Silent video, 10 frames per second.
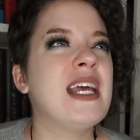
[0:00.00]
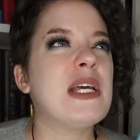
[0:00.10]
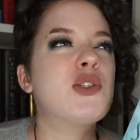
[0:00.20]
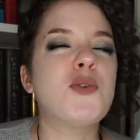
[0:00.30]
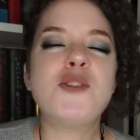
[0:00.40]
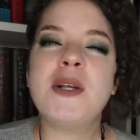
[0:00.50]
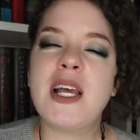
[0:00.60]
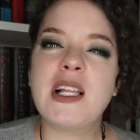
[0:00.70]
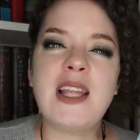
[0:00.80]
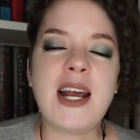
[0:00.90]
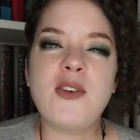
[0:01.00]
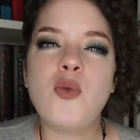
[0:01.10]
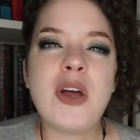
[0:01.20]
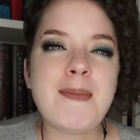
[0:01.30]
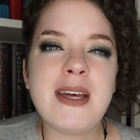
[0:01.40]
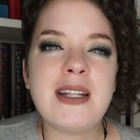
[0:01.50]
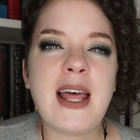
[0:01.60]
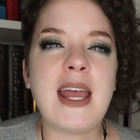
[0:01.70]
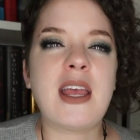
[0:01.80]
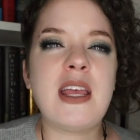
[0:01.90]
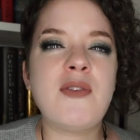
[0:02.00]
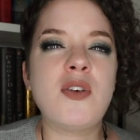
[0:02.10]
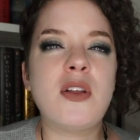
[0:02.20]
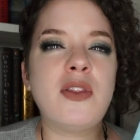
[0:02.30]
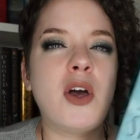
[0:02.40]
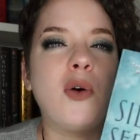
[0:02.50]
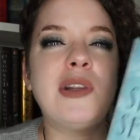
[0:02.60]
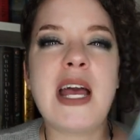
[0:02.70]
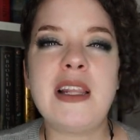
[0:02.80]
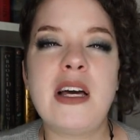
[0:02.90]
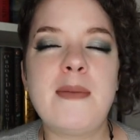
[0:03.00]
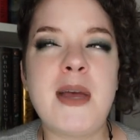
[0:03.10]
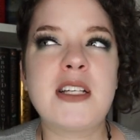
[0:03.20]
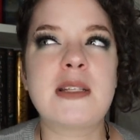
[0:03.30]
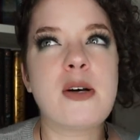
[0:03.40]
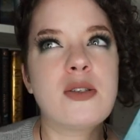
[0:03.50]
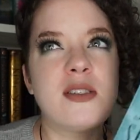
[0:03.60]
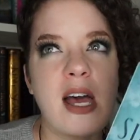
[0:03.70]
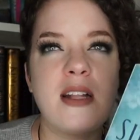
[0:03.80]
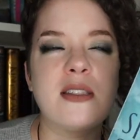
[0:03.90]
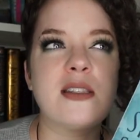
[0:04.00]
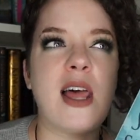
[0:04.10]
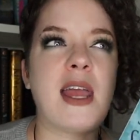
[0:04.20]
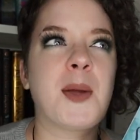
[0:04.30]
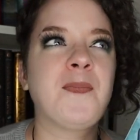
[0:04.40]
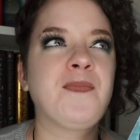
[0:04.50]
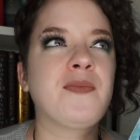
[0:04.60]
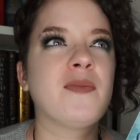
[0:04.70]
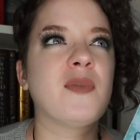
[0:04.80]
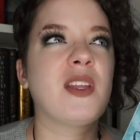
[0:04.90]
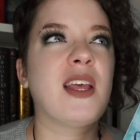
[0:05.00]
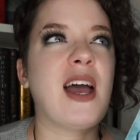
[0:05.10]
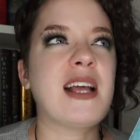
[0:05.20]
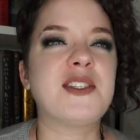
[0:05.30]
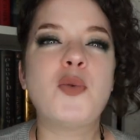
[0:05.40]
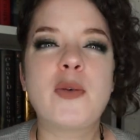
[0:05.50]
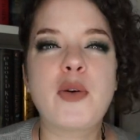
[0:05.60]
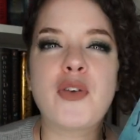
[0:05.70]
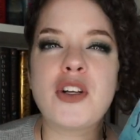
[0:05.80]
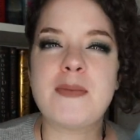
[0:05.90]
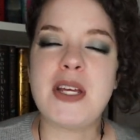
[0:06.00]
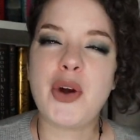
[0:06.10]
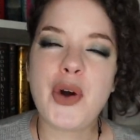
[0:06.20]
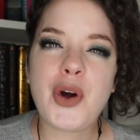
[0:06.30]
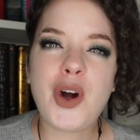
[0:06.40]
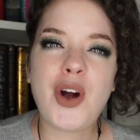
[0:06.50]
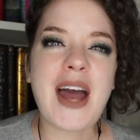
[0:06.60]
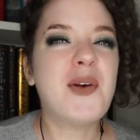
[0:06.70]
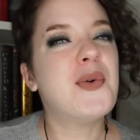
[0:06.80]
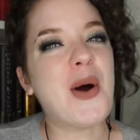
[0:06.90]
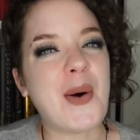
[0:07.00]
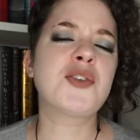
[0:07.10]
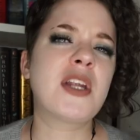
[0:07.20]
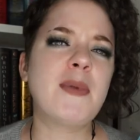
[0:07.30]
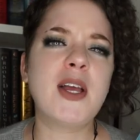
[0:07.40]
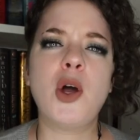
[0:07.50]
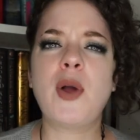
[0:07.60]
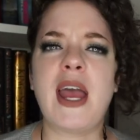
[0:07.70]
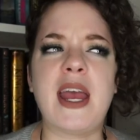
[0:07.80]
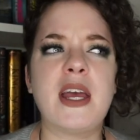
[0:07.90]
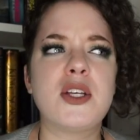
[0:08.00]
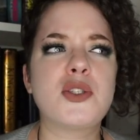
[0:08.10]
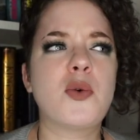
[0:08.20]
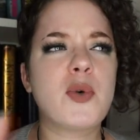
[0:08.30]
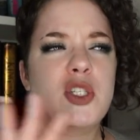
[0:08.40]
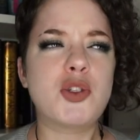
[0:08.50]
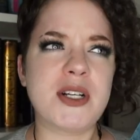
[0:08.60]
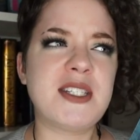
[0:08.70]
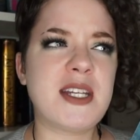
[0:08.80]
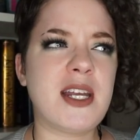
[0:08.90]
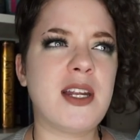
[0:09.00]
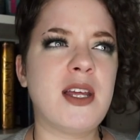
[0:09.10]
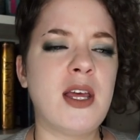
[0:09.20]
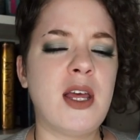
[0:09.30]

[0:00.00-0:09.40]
it was supposed to be like a line of women. Like, even though Layla makes the most sense, like, I still would have preferred it to be her. I don't know. So then I'm like, okay, so was Tristan